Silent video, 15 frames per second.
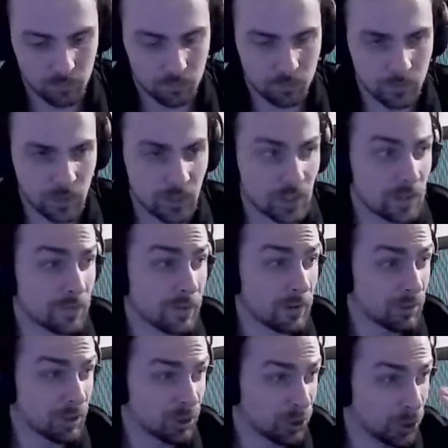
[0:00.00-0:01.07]
This
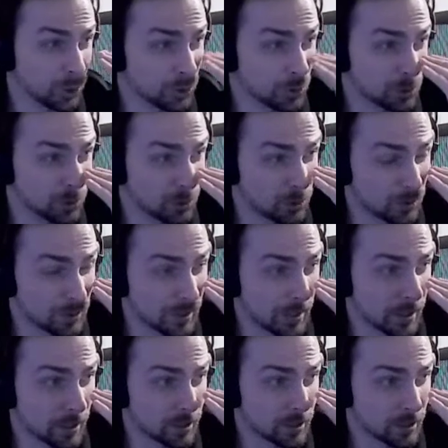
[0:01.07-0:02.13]
very cold
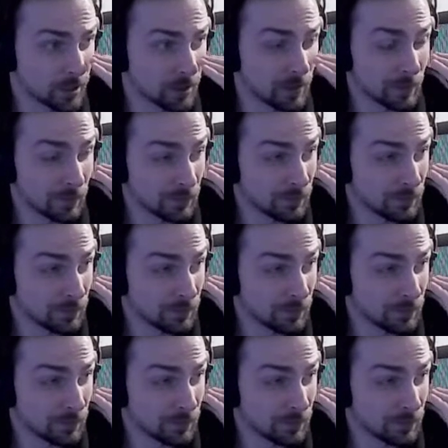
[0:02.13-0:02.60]
and a